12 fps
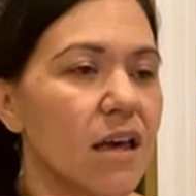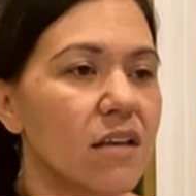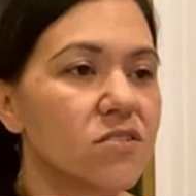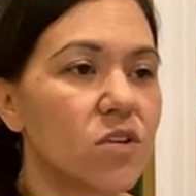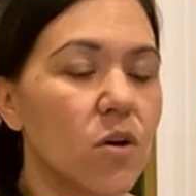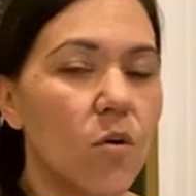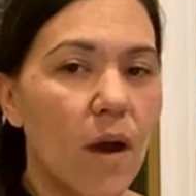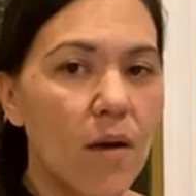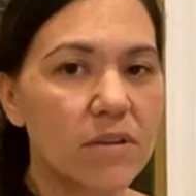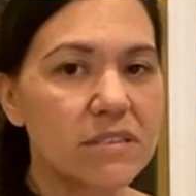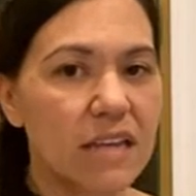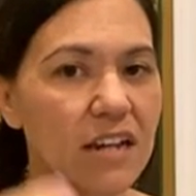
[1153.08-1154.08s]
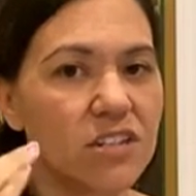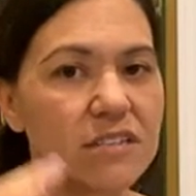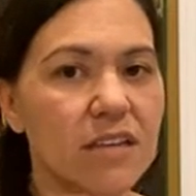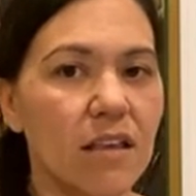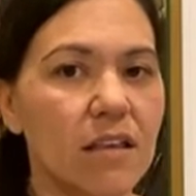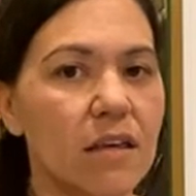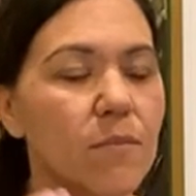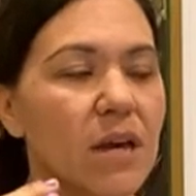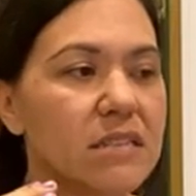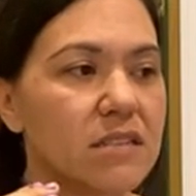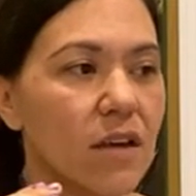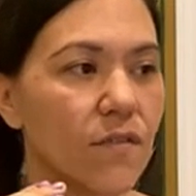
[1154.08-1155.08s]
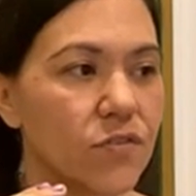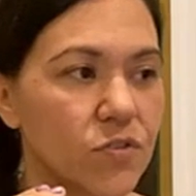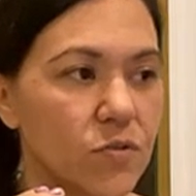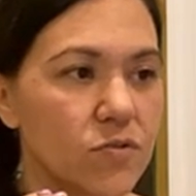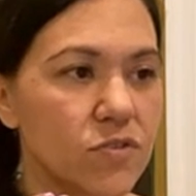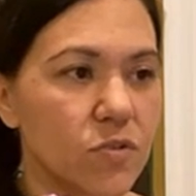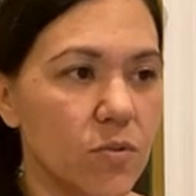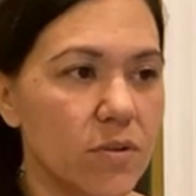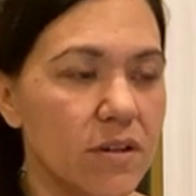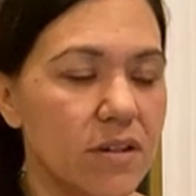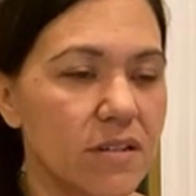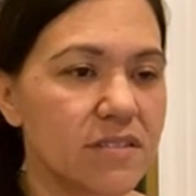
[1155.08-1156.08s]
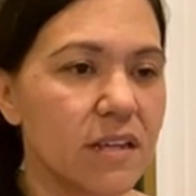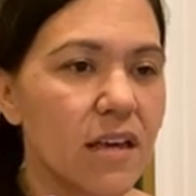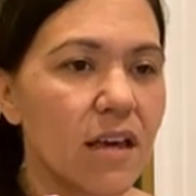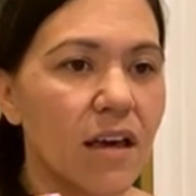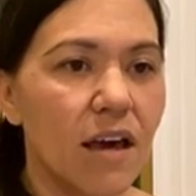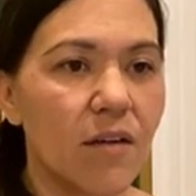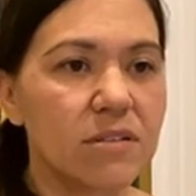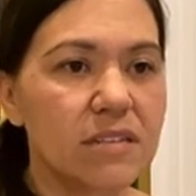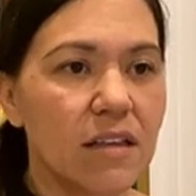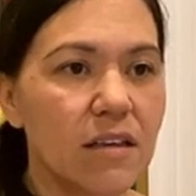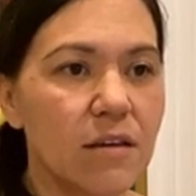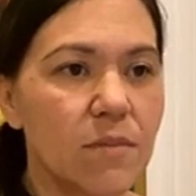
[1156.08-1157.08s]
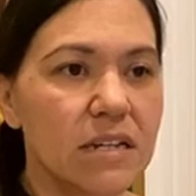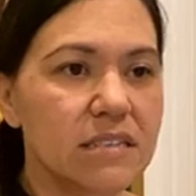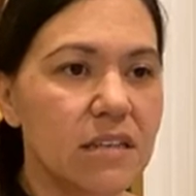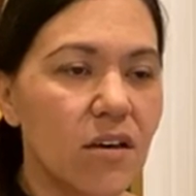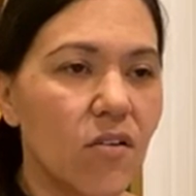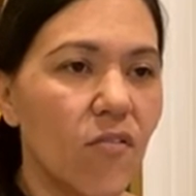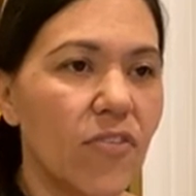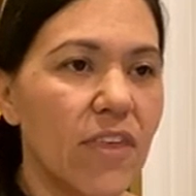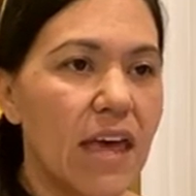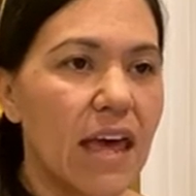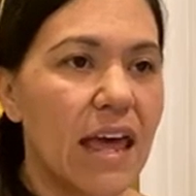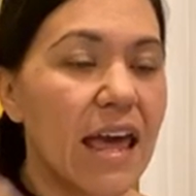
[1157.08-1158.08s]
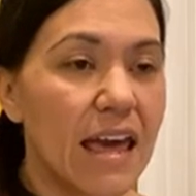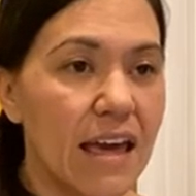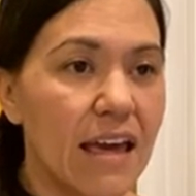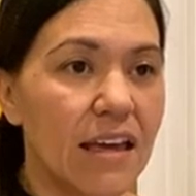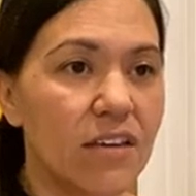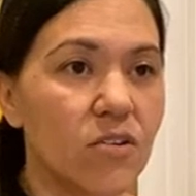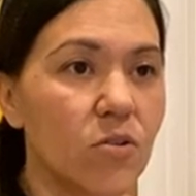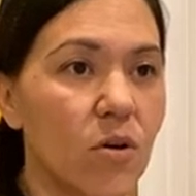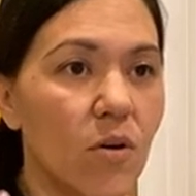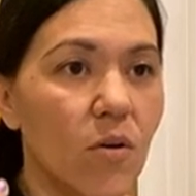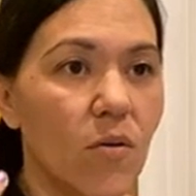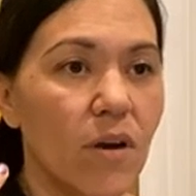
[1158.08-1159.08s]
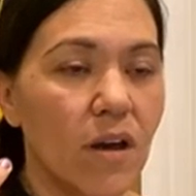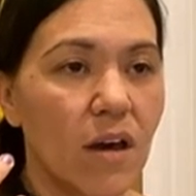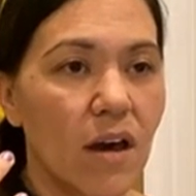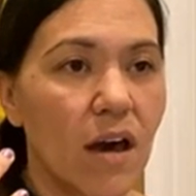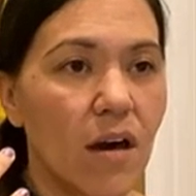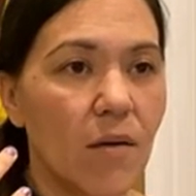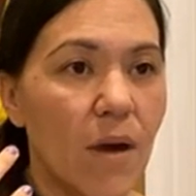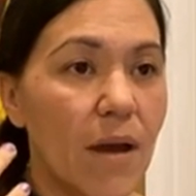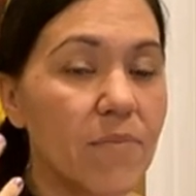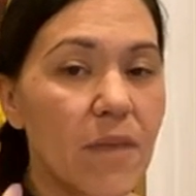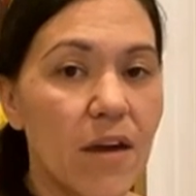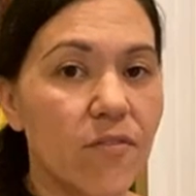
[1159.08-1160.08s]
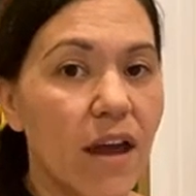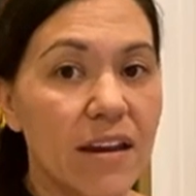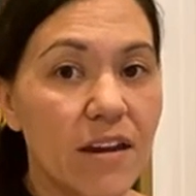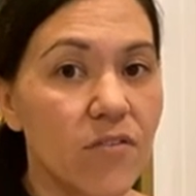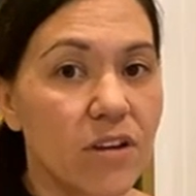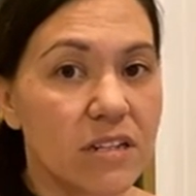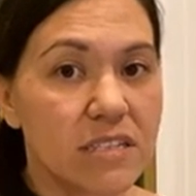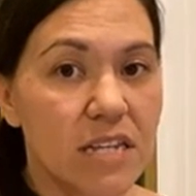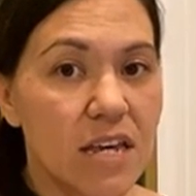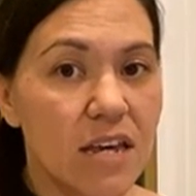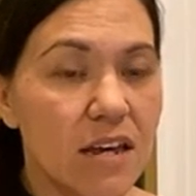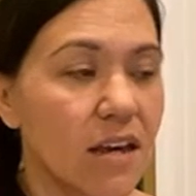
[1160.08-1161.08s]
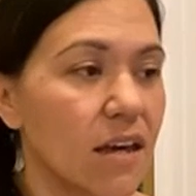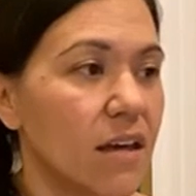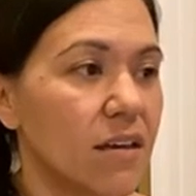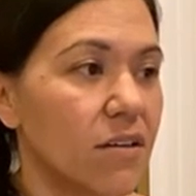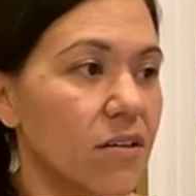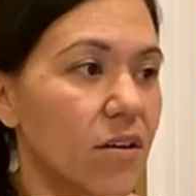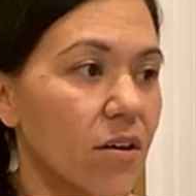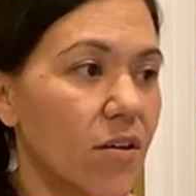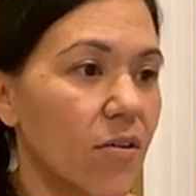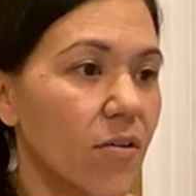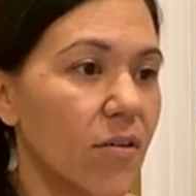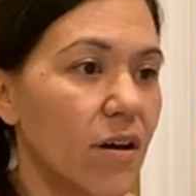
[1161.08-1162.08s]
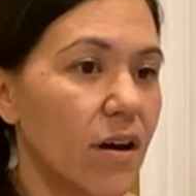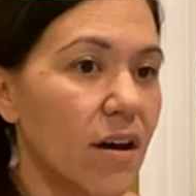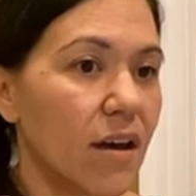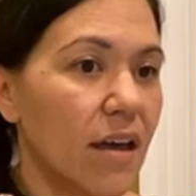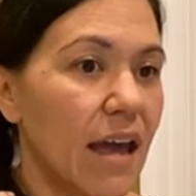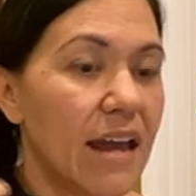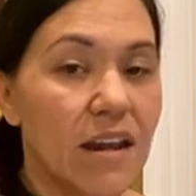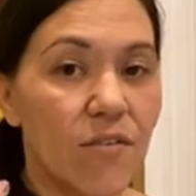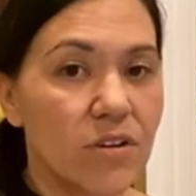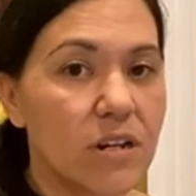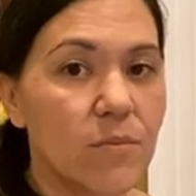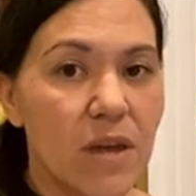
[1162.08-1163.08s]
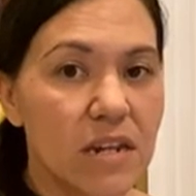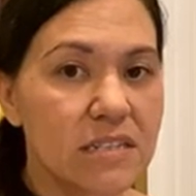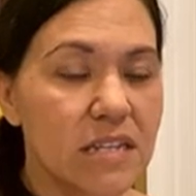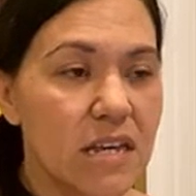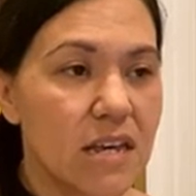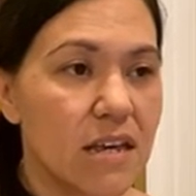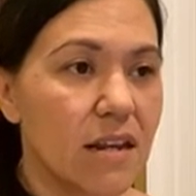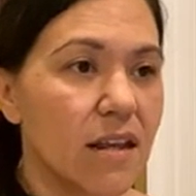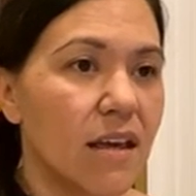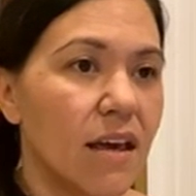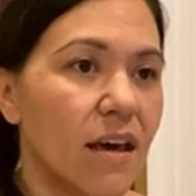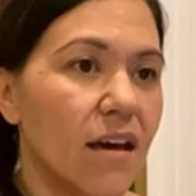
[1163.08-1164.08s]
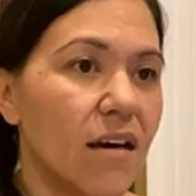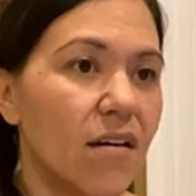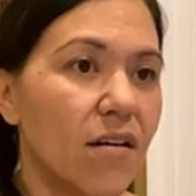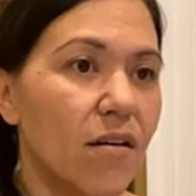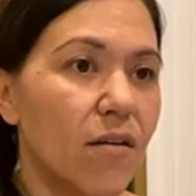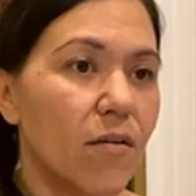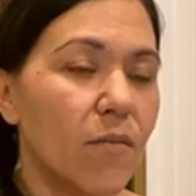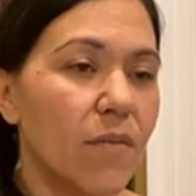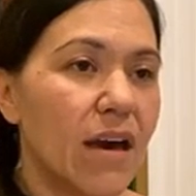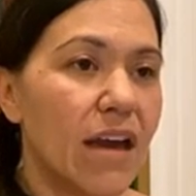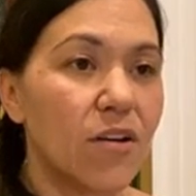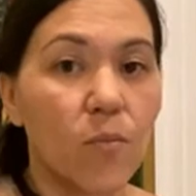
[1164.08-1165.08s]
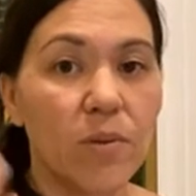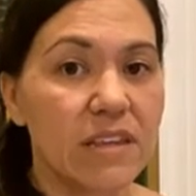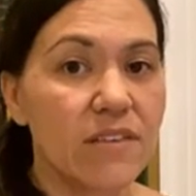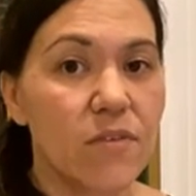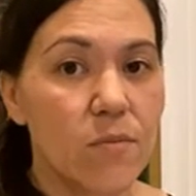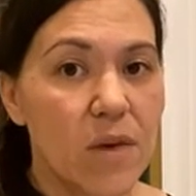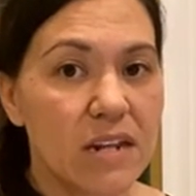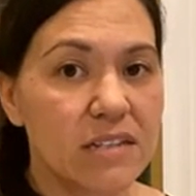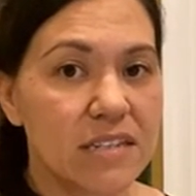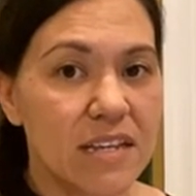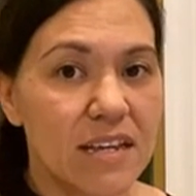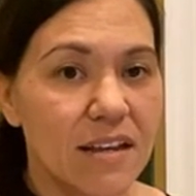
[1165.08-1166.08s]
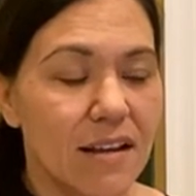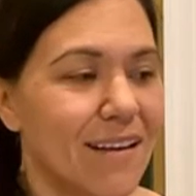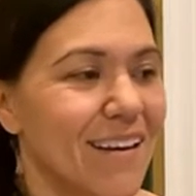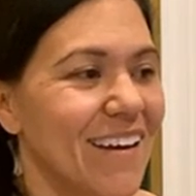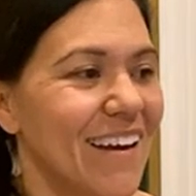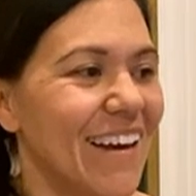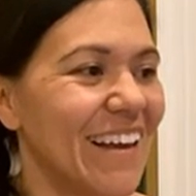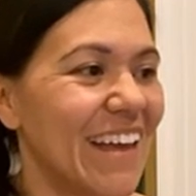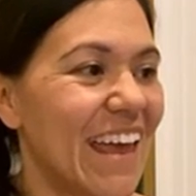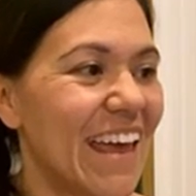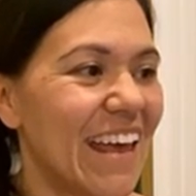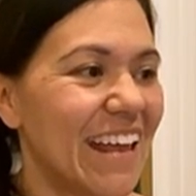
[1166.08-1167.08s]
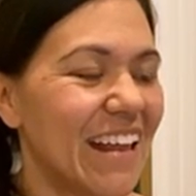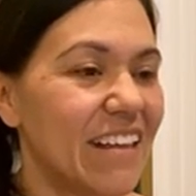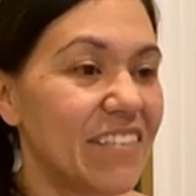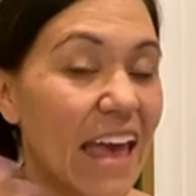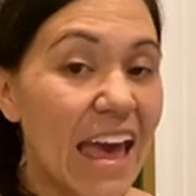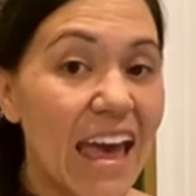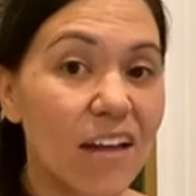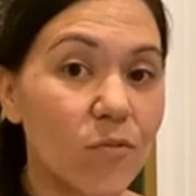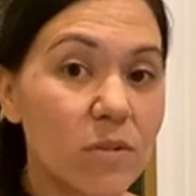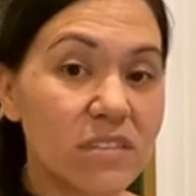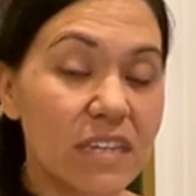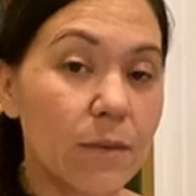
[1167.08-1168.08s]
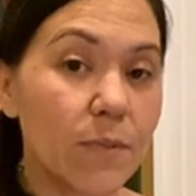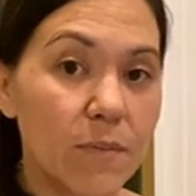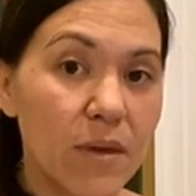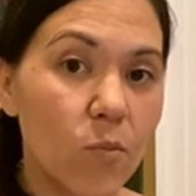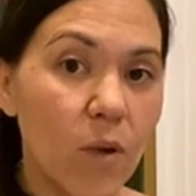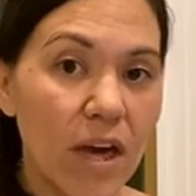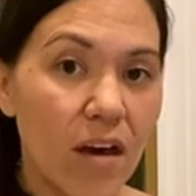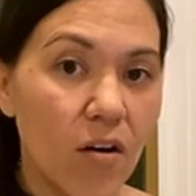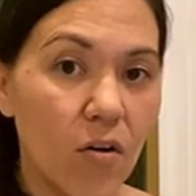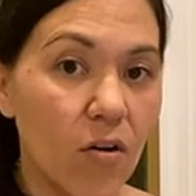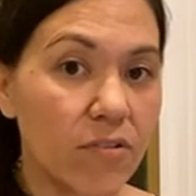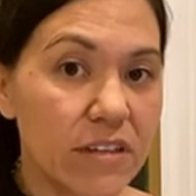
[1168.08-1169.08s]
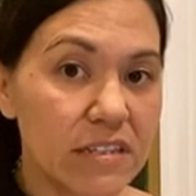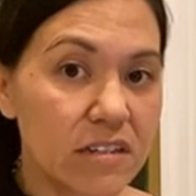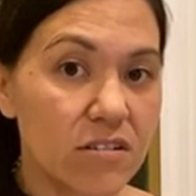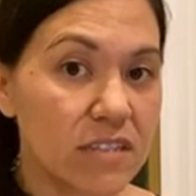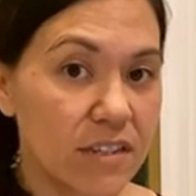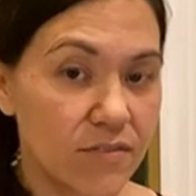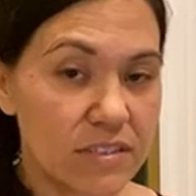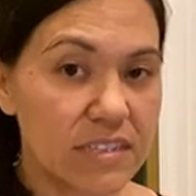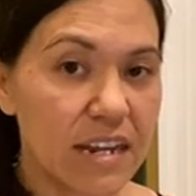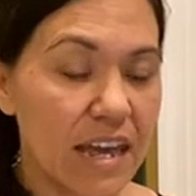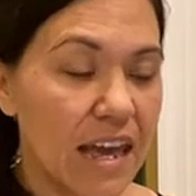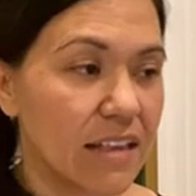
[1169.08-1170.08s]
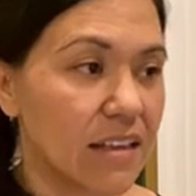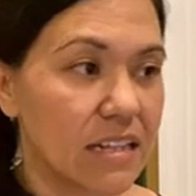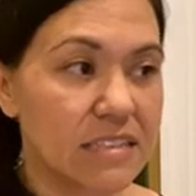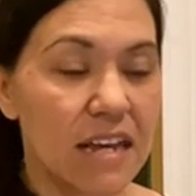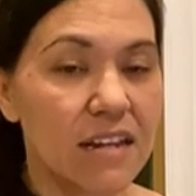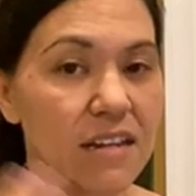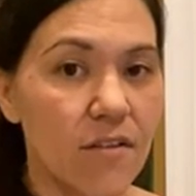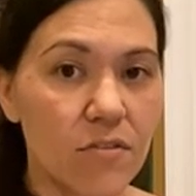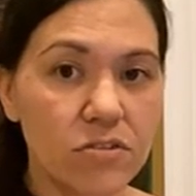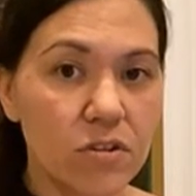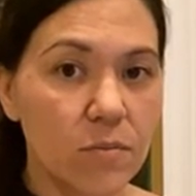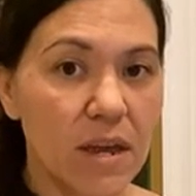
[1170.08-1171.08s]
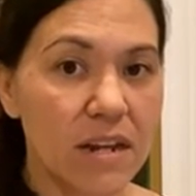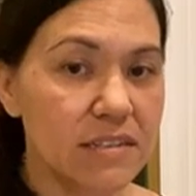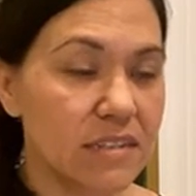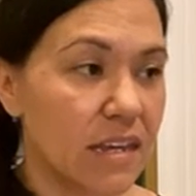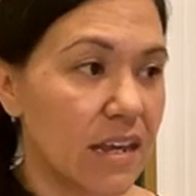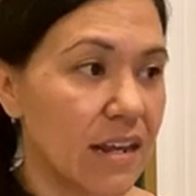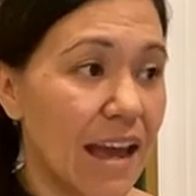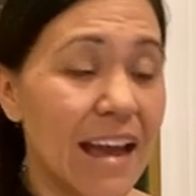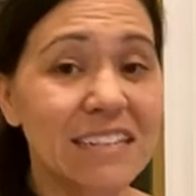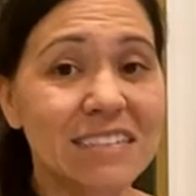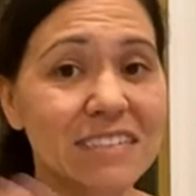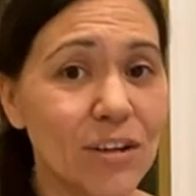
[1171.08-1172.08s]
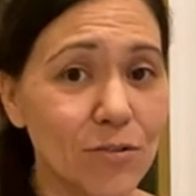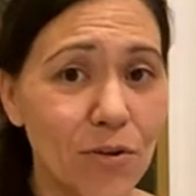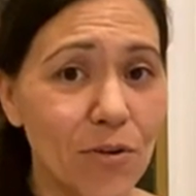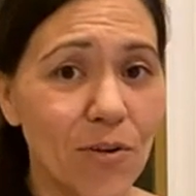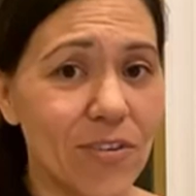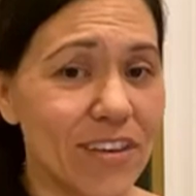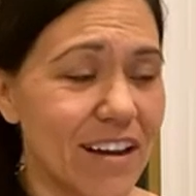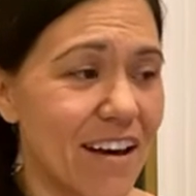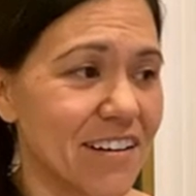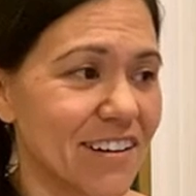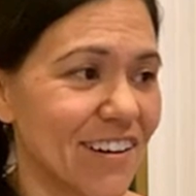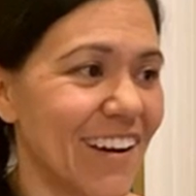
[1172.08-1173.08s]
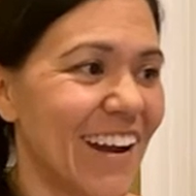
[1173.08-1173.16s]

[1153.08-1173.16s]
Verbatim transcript: So I was actually telling myself two stories. I was telling myself that, hey, you know, um, I'm never, I never get sick. You know, uh, I never need medicine. Um, I don't believe in medicine. Uh, and that was keeping me well all these years, even today. Like I said, never took medicine. I still don't go to the doctor.